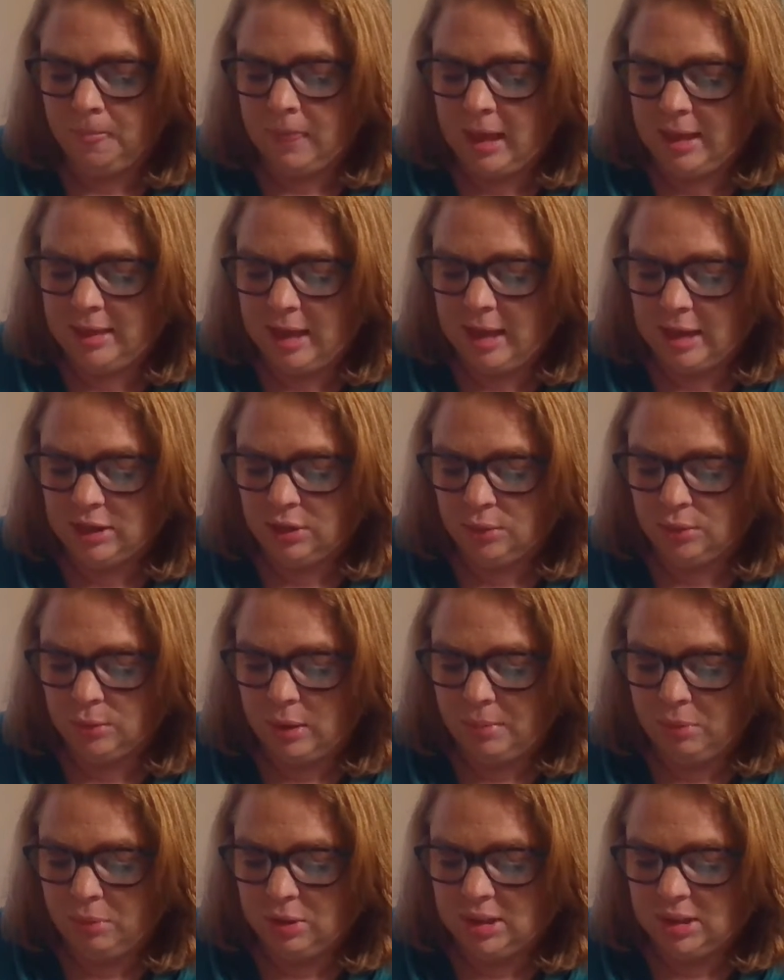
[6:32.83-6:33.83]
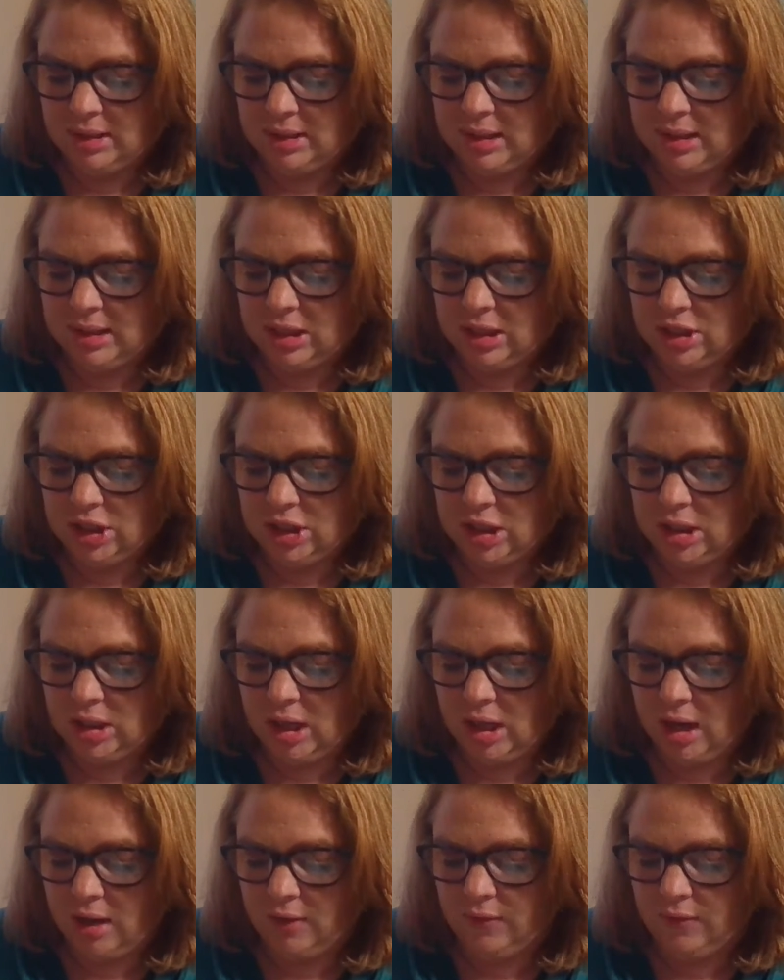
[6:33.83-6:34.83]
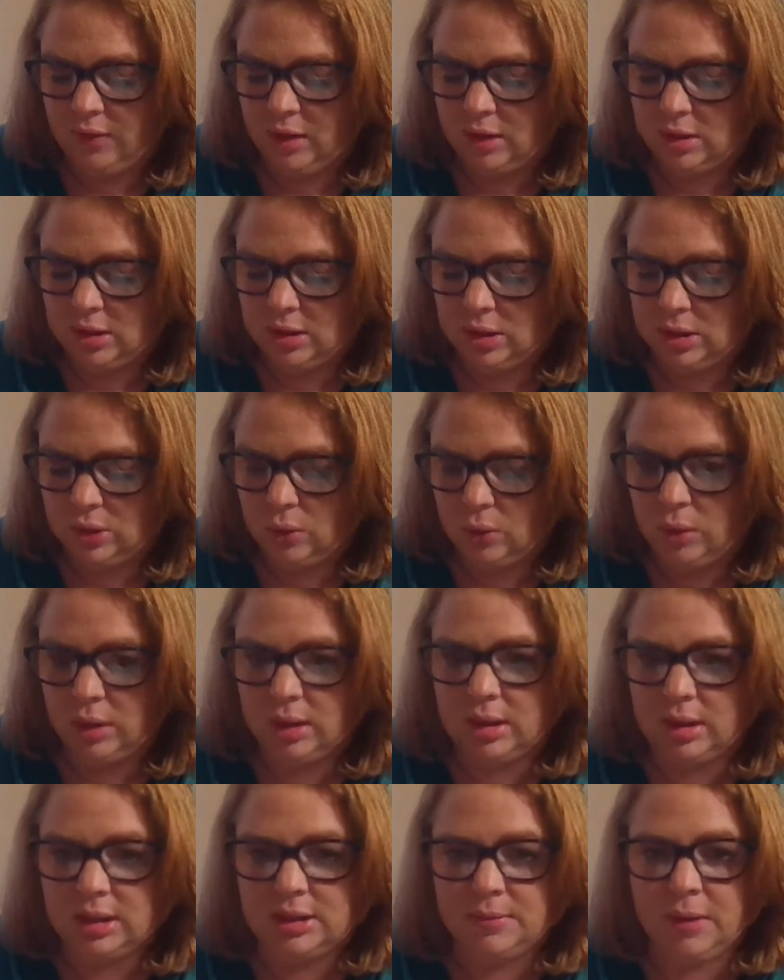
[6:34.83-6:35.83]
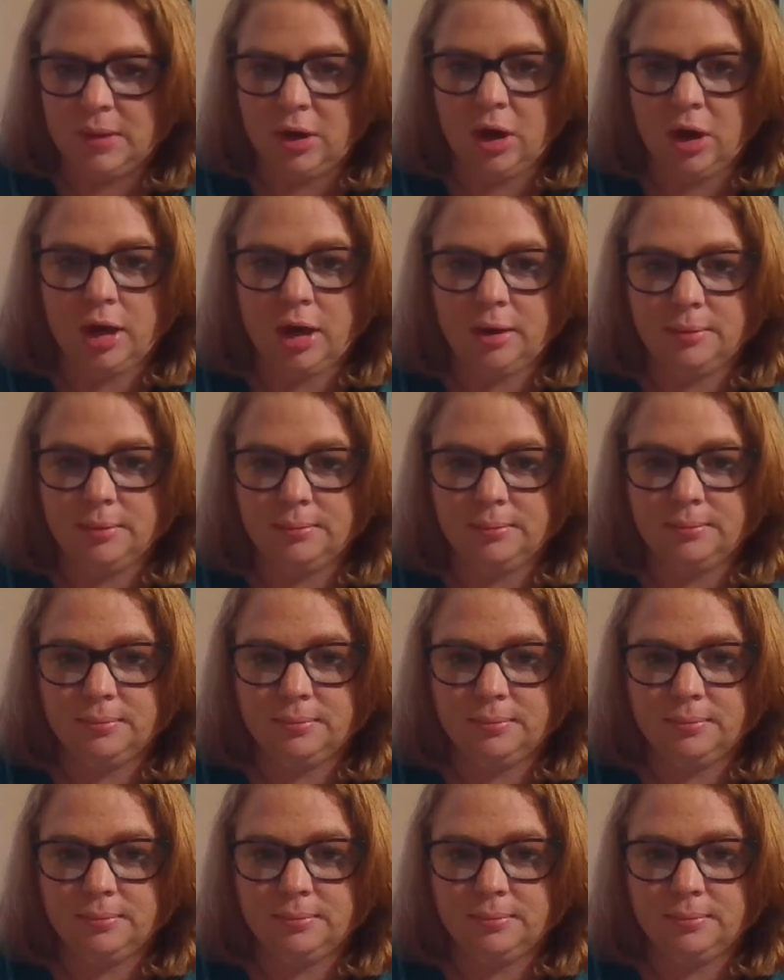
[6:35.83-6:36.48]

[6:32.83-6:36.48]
and that's a representation of the sword of the Spirit,